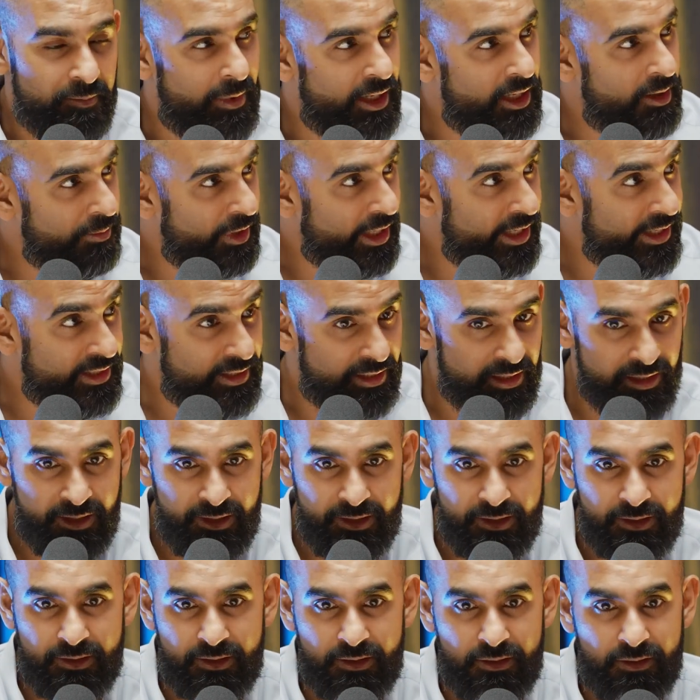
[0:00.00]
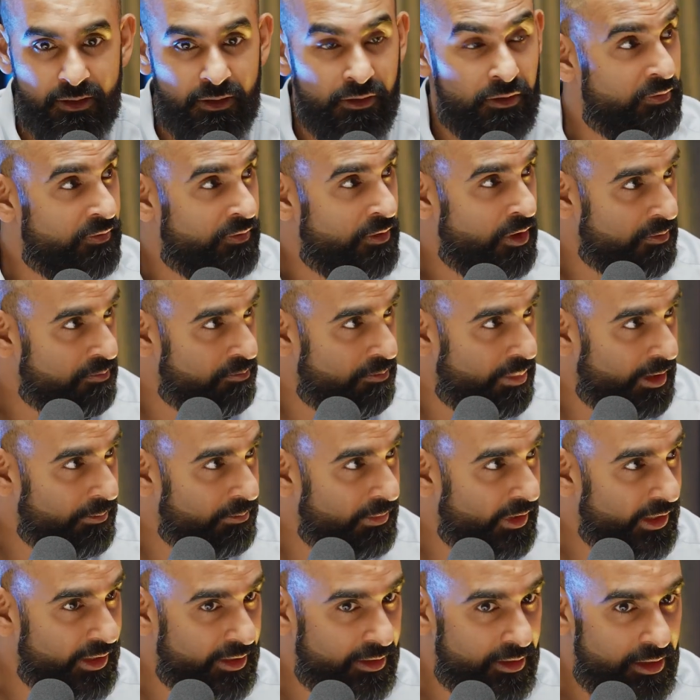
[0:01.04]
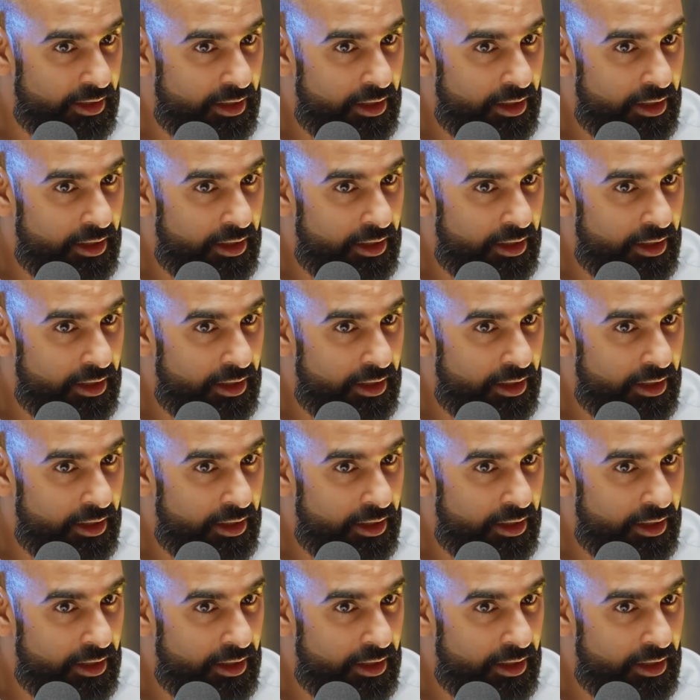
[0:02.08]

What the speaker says: many places. You've gone public.